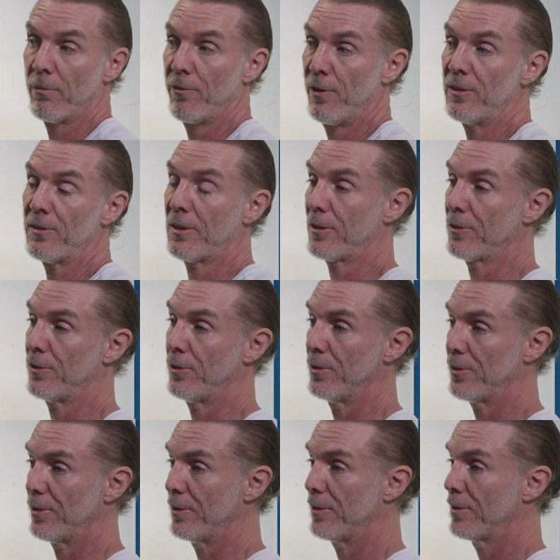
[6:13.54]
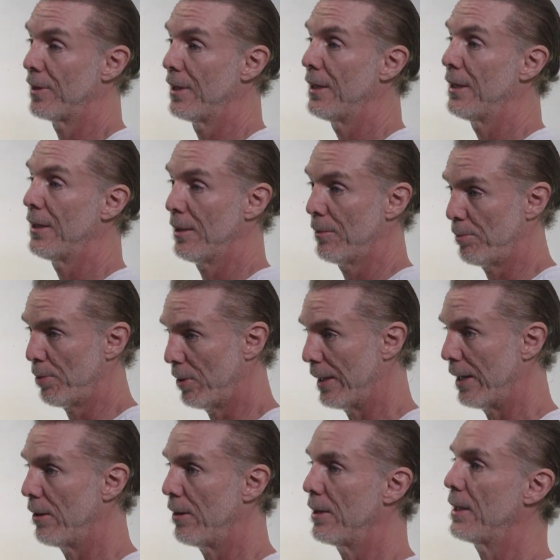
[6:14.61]
physics uses:
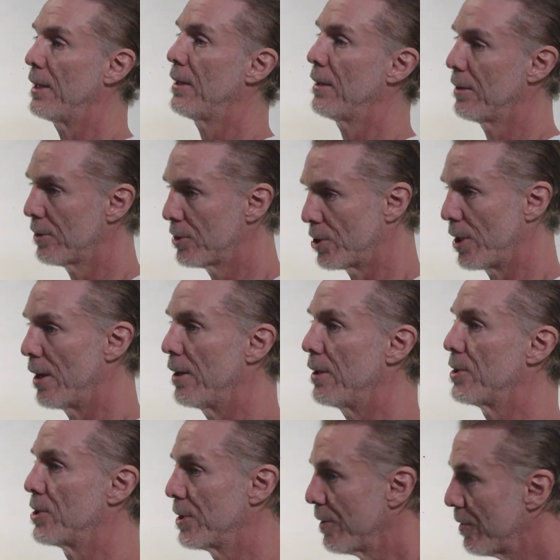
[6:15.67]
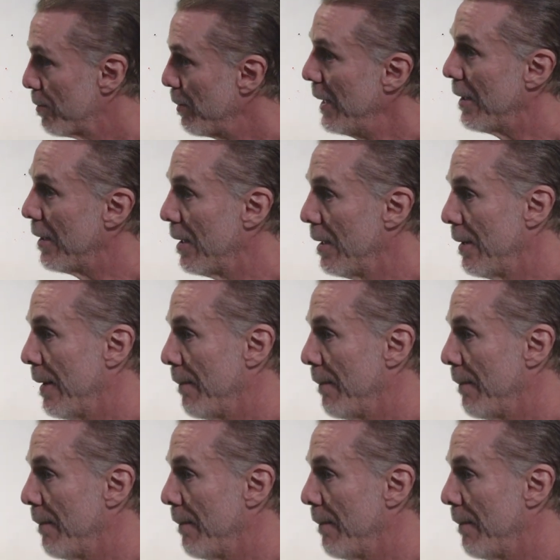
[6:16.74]
polarity, charge, spin.